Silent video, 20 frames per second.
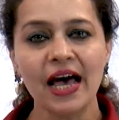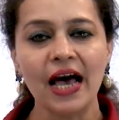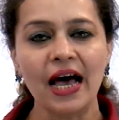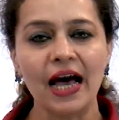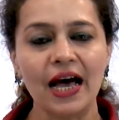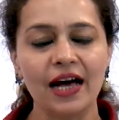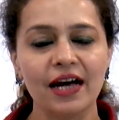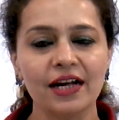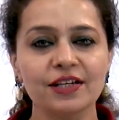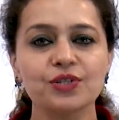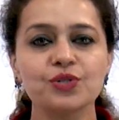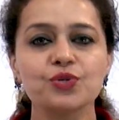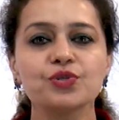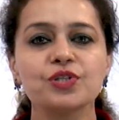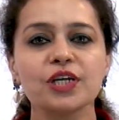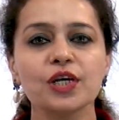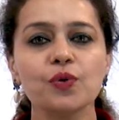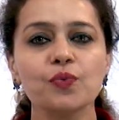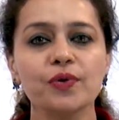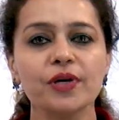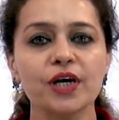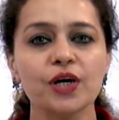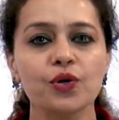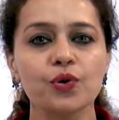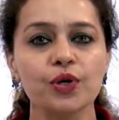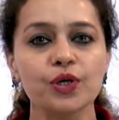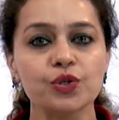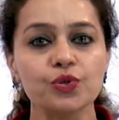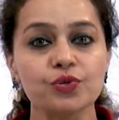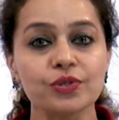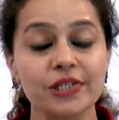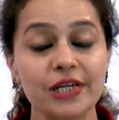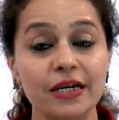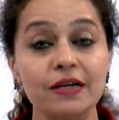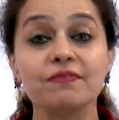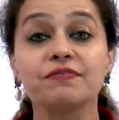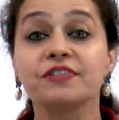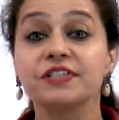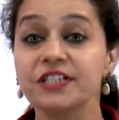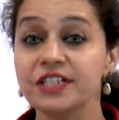and today we are going to delve
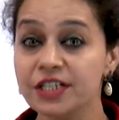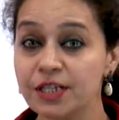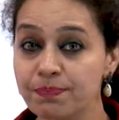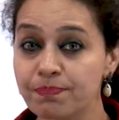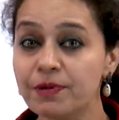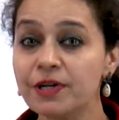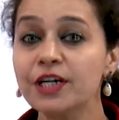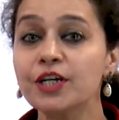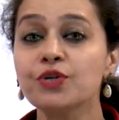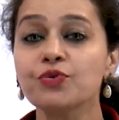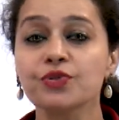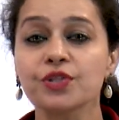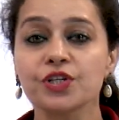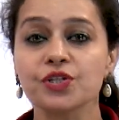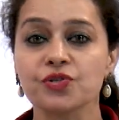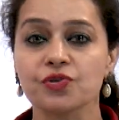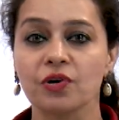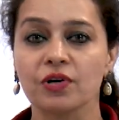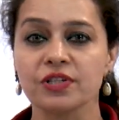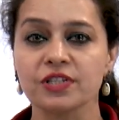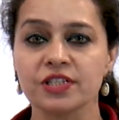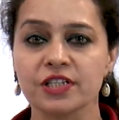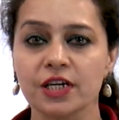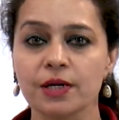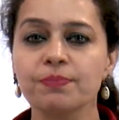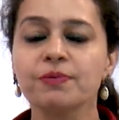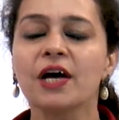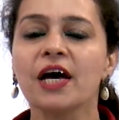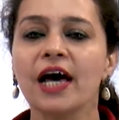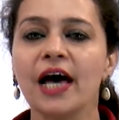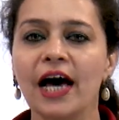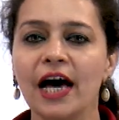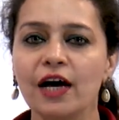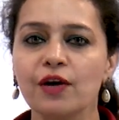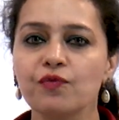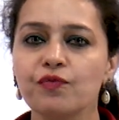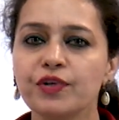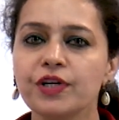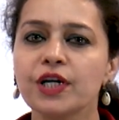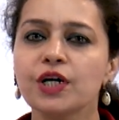deeper into this concept and
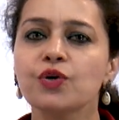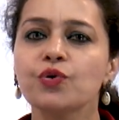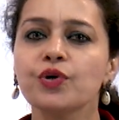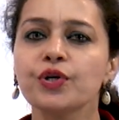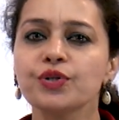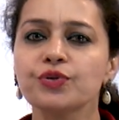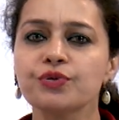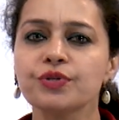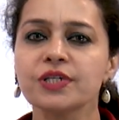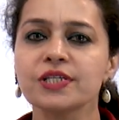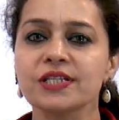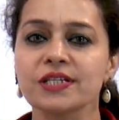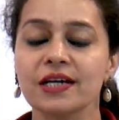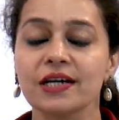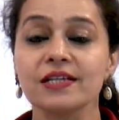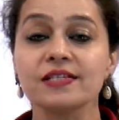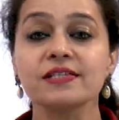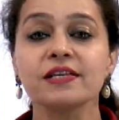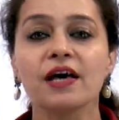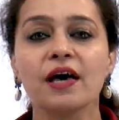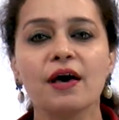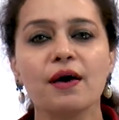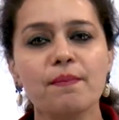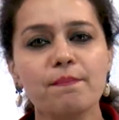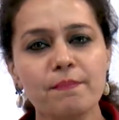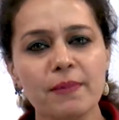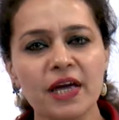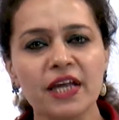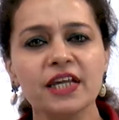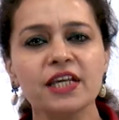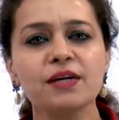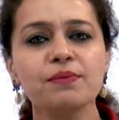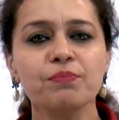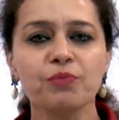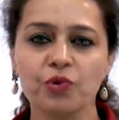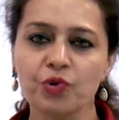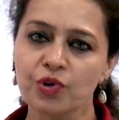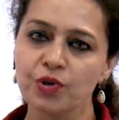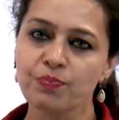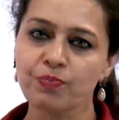we are going to discuss many
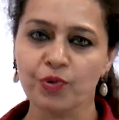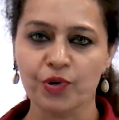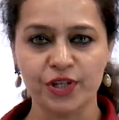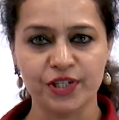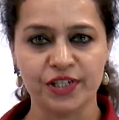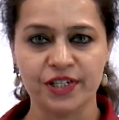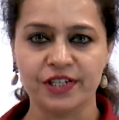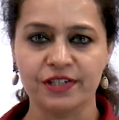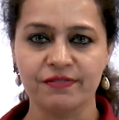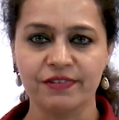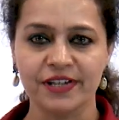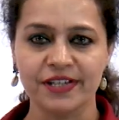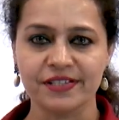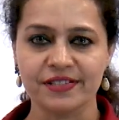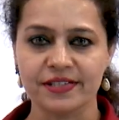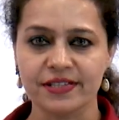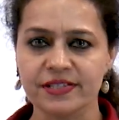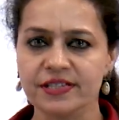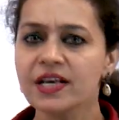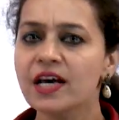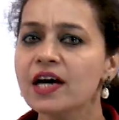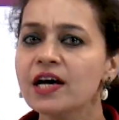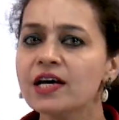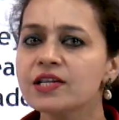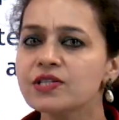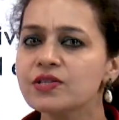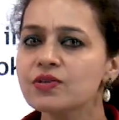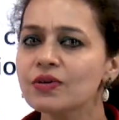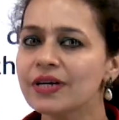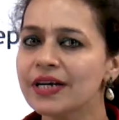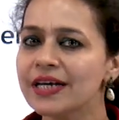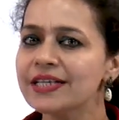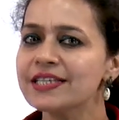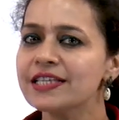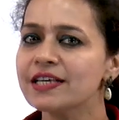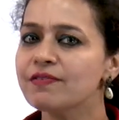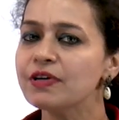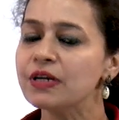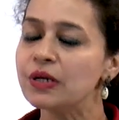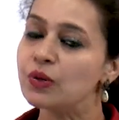more poetic devices. So let's have
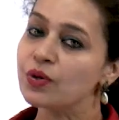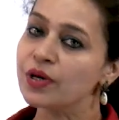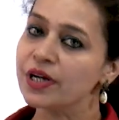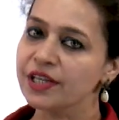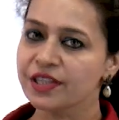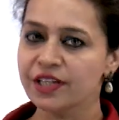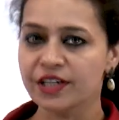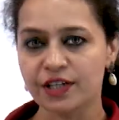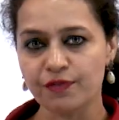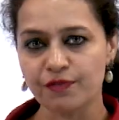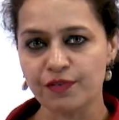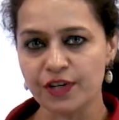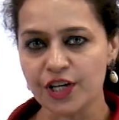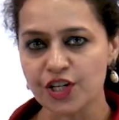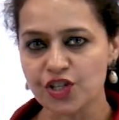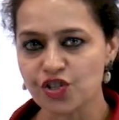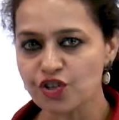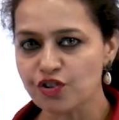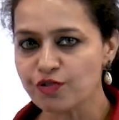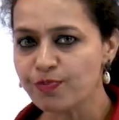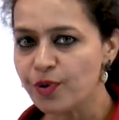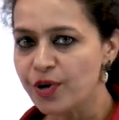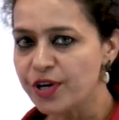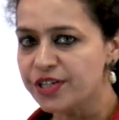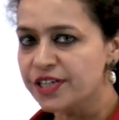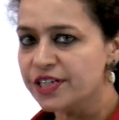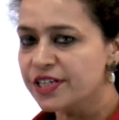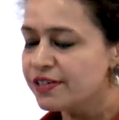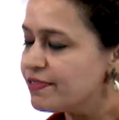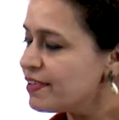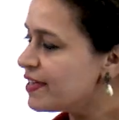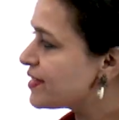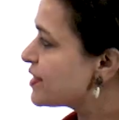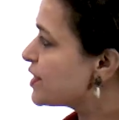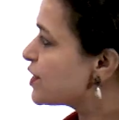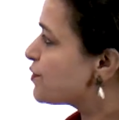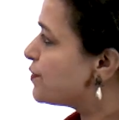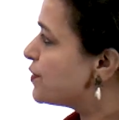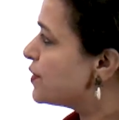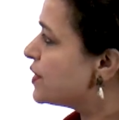a look at the definition of poetic devices
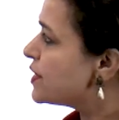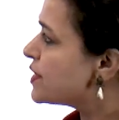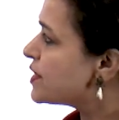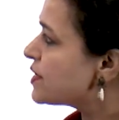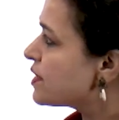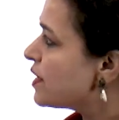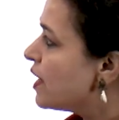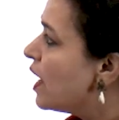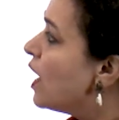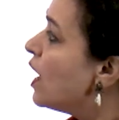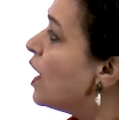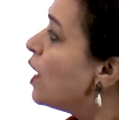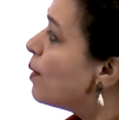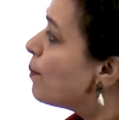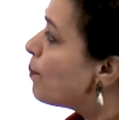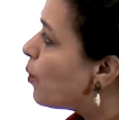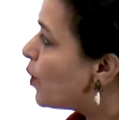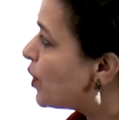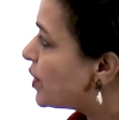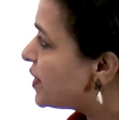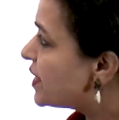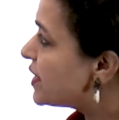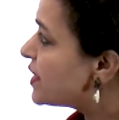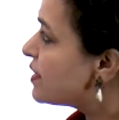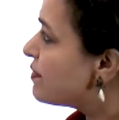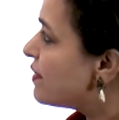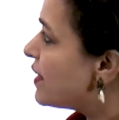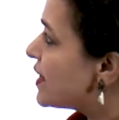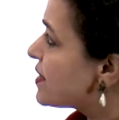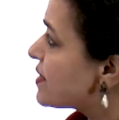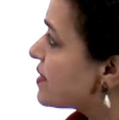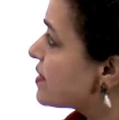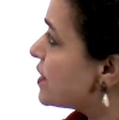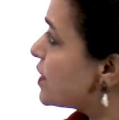first. Poetic devices are